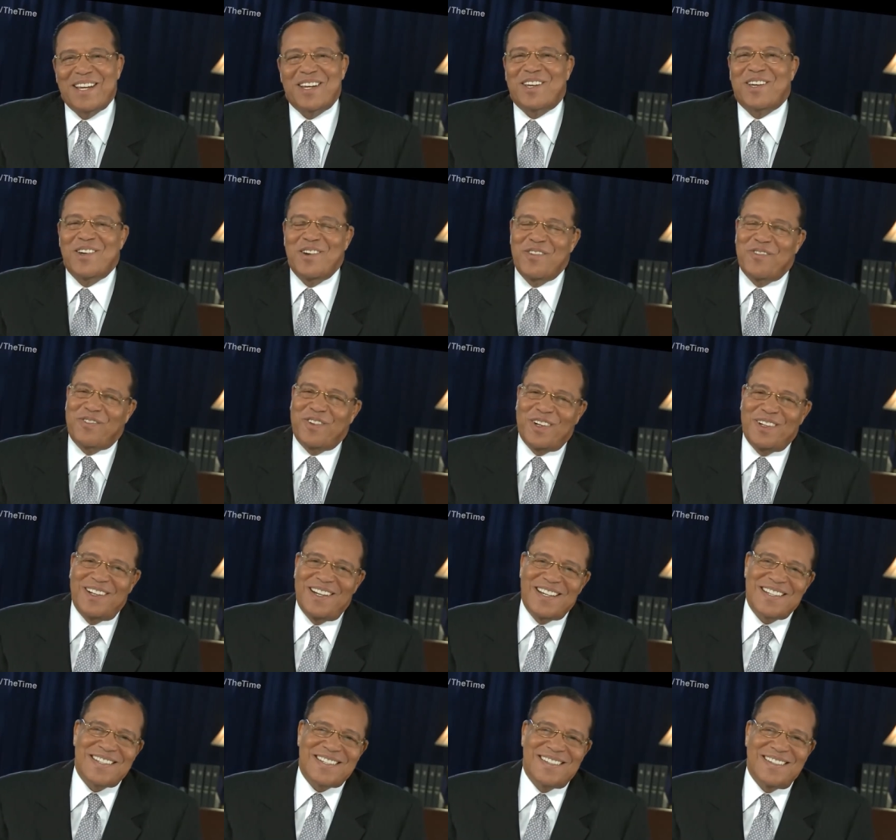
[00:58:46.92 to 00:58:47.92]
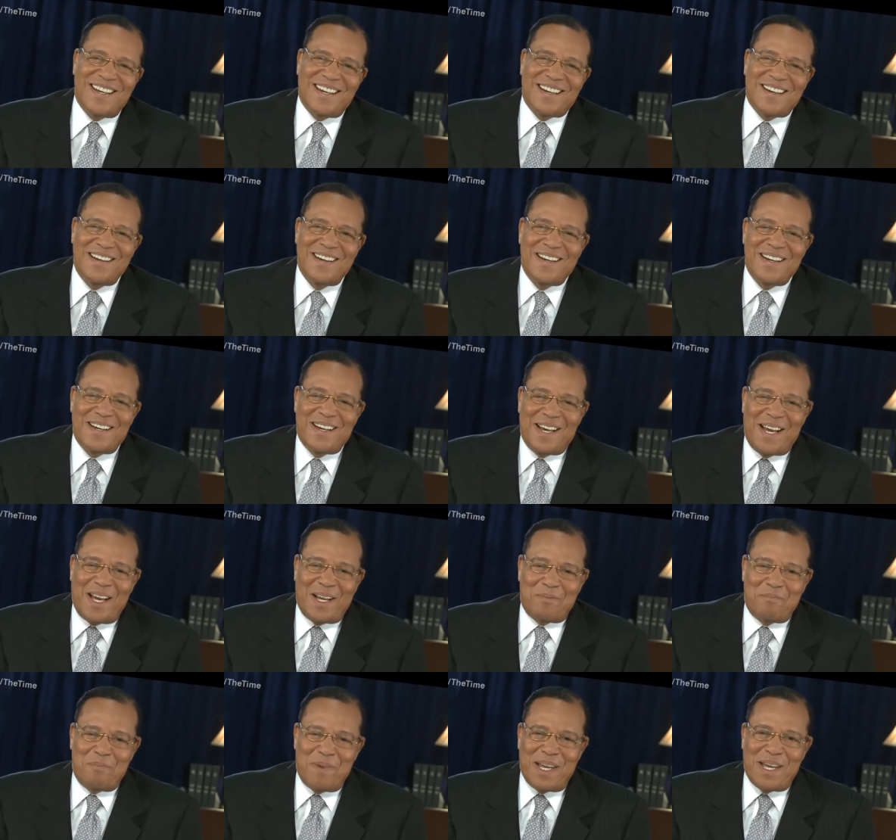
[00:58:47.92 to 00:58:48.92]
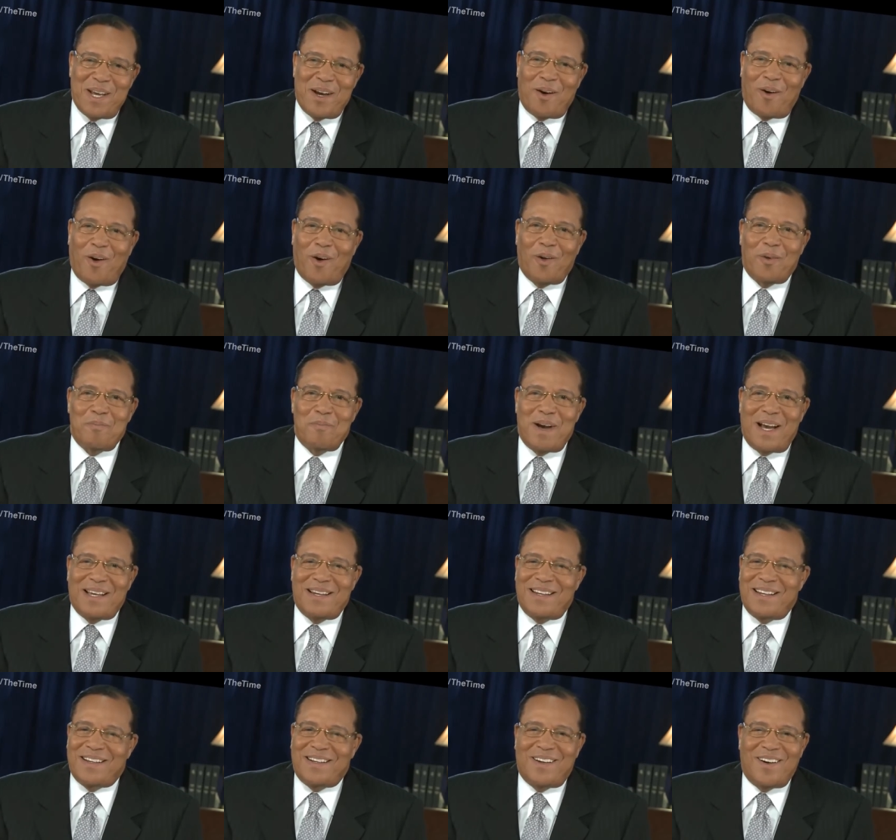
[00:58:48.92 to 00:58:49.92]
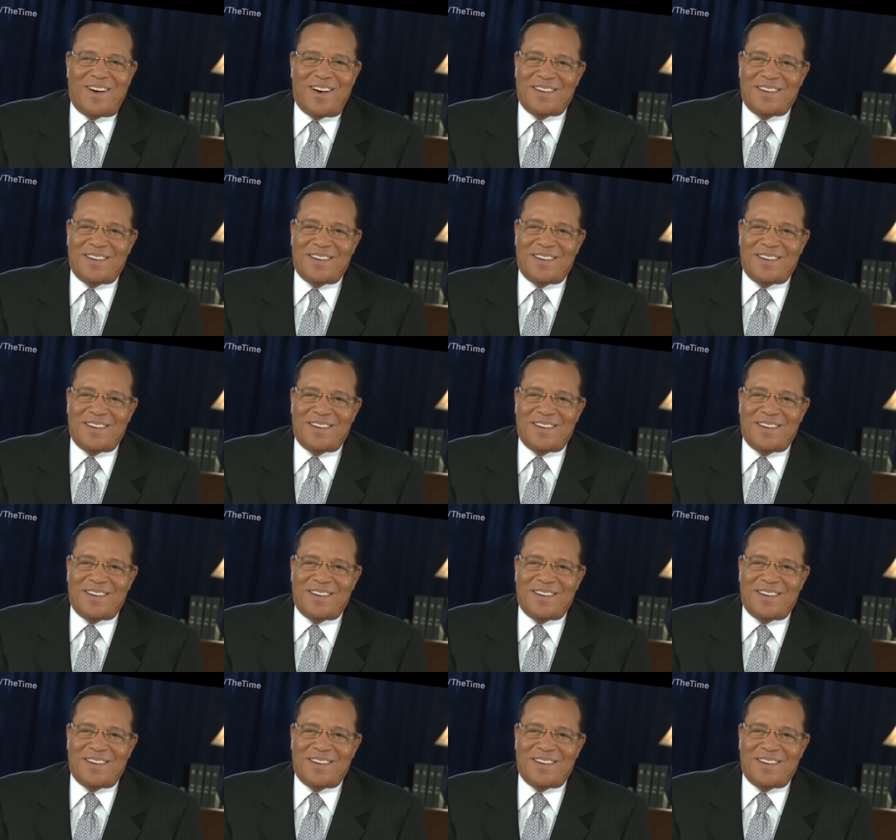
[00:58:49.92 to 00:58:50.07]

Thank you for listening, and may Almighty